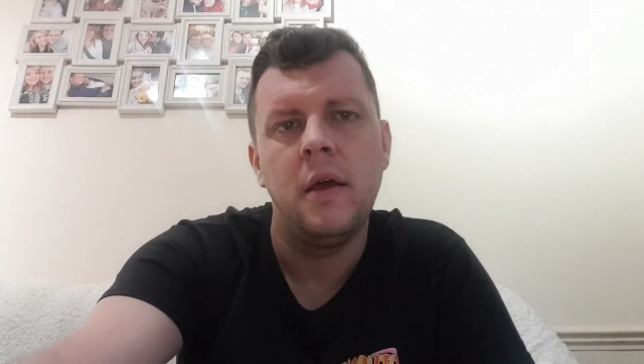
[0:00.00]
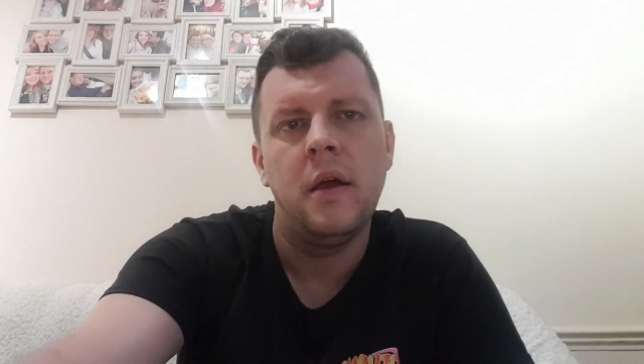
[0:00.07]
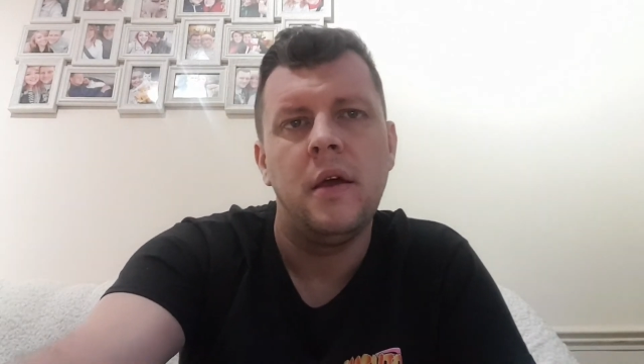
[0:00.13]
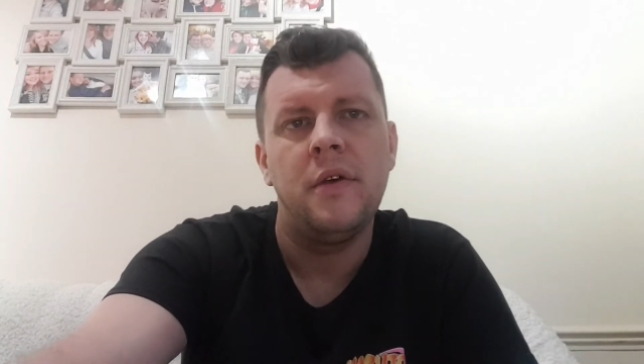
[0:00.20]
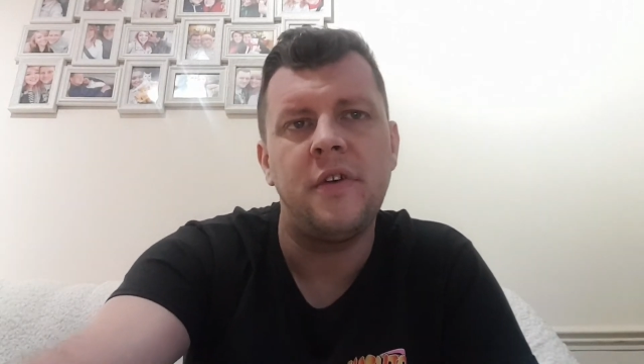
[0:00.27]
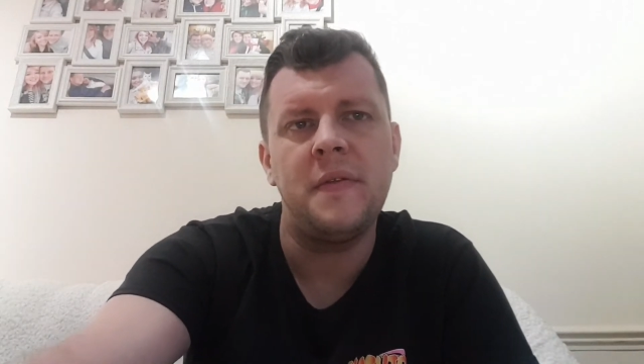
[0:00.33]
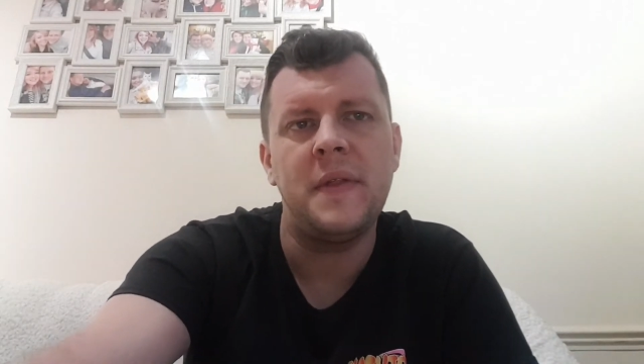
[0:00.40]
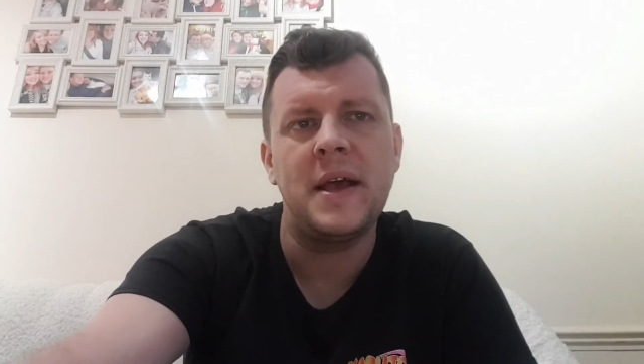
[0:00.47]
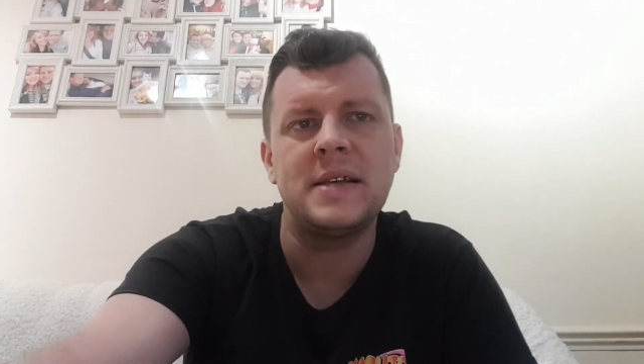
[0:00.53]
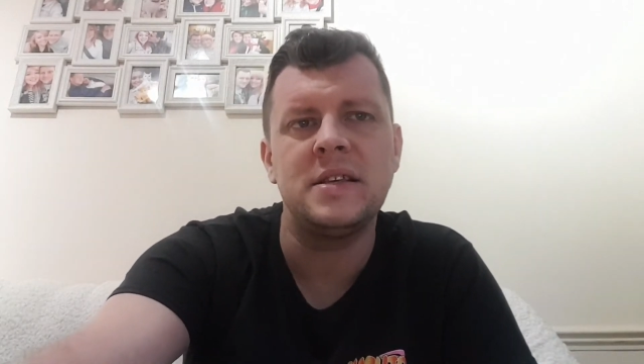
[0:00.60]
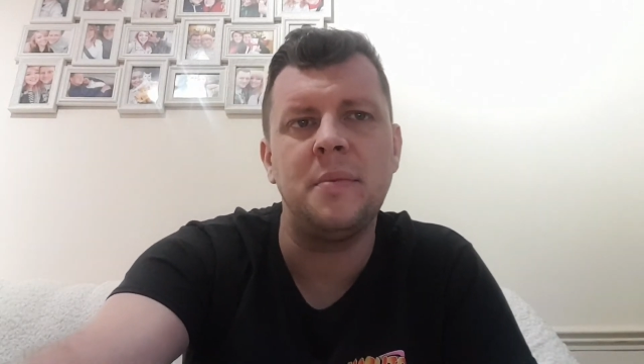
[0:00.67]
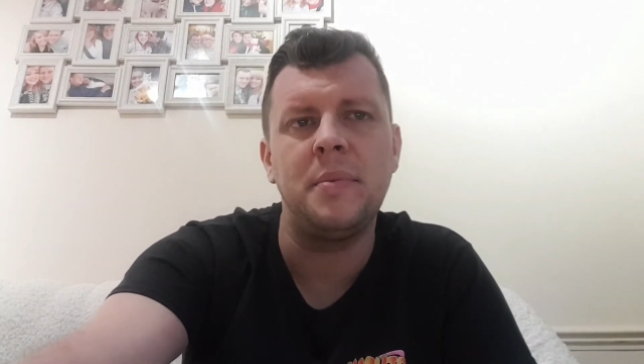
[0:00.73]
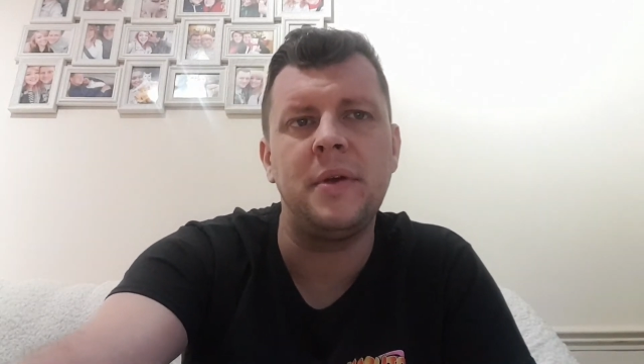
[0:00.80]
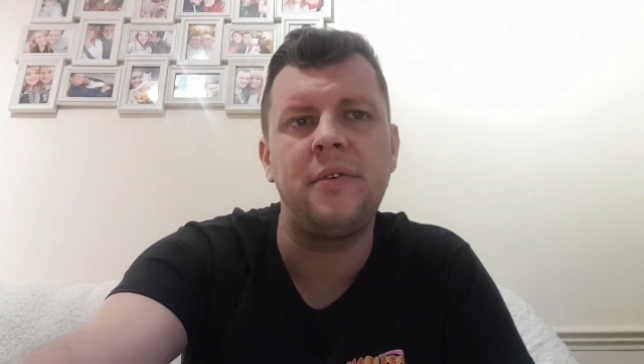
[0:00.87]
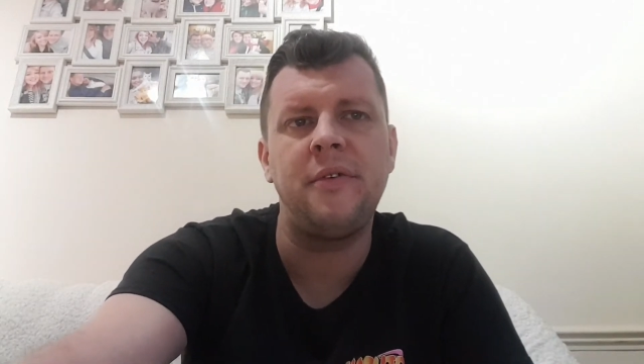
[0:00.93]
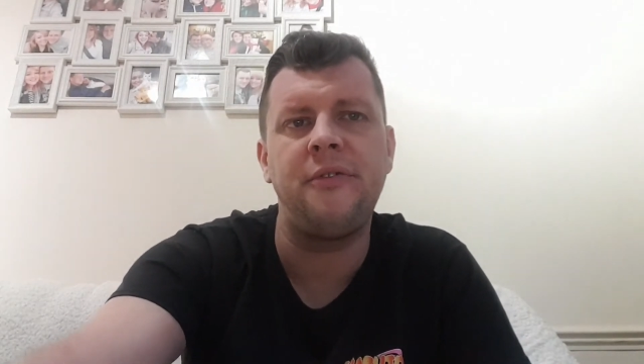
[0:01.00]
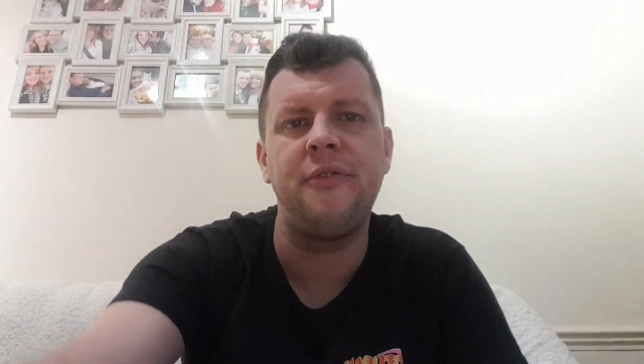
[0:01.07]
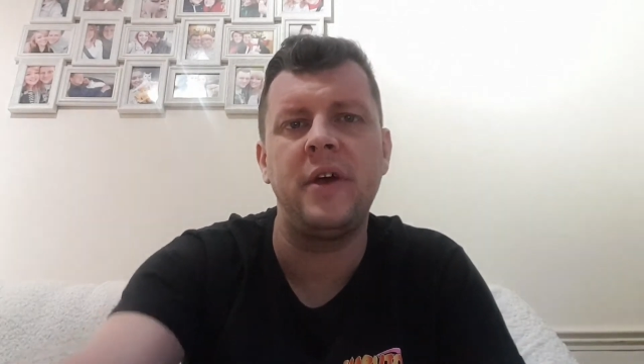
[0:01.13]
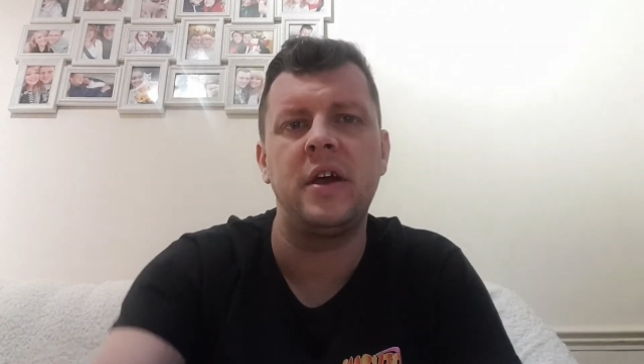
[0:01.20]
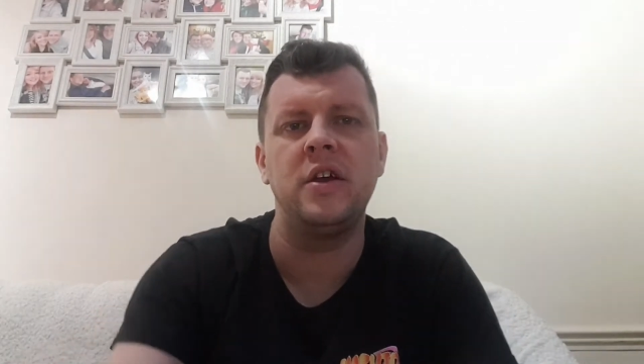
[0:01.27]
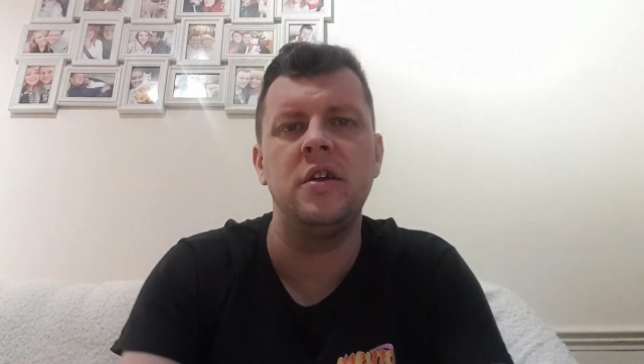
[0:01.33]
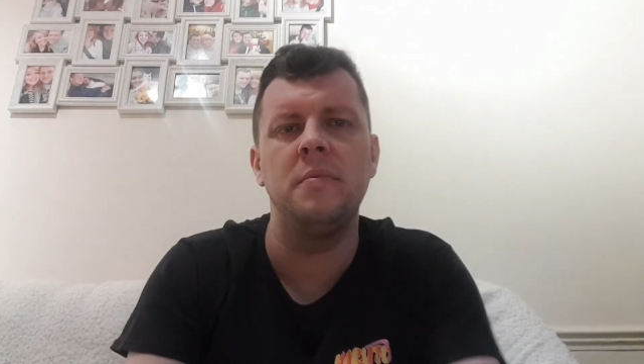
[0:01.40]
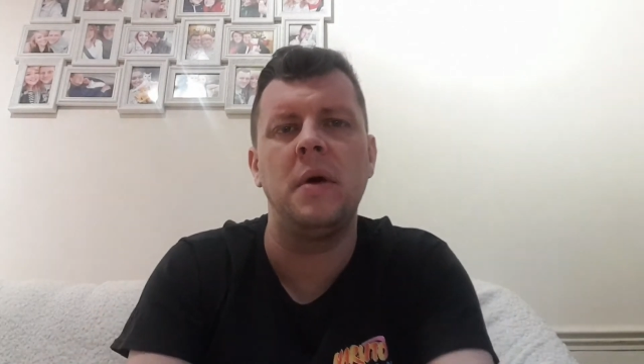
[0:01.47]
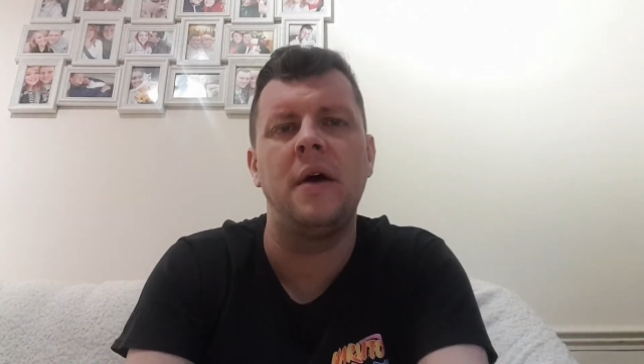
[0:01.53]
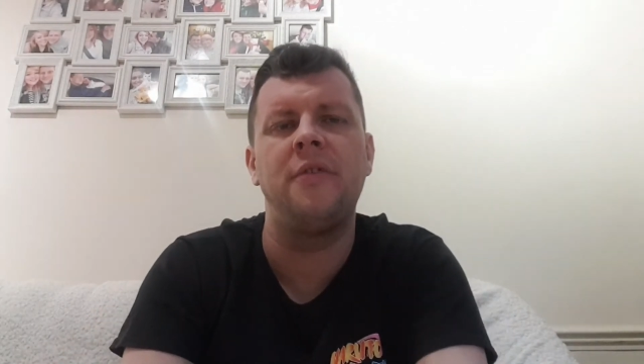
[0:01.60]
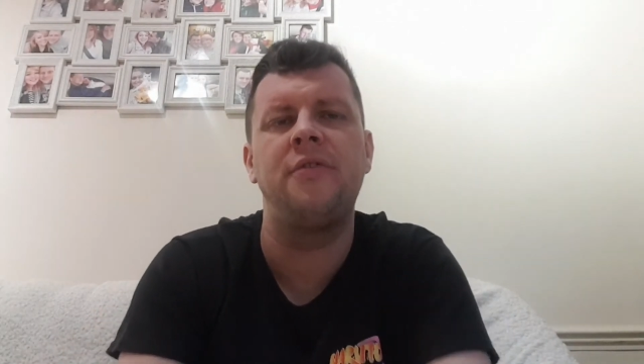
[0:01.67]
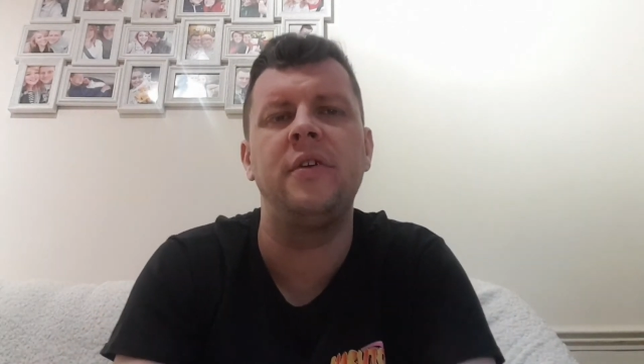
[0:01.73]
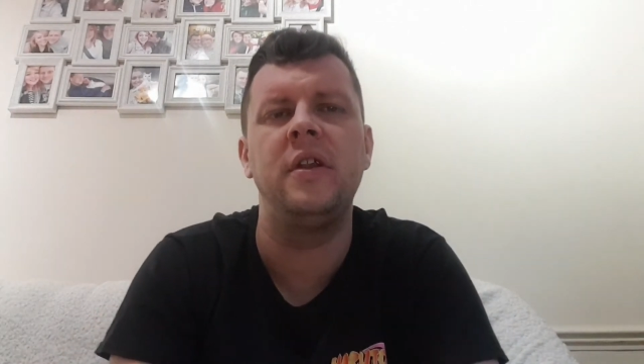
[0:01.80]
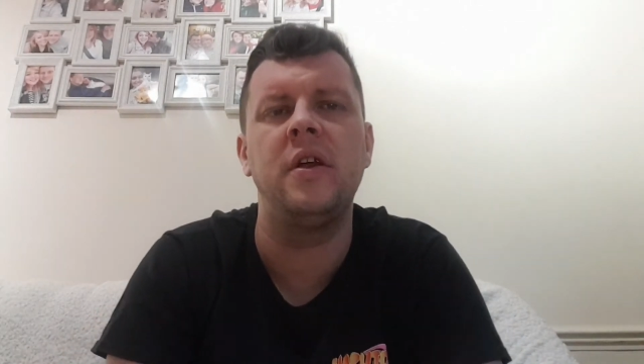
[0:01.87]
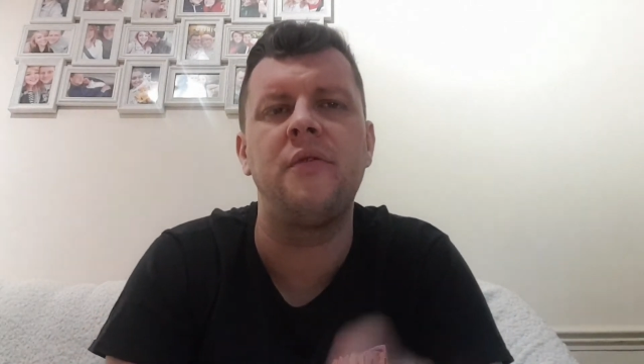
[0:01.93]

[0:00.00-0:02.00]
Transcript: So next up is a figure you might have seen.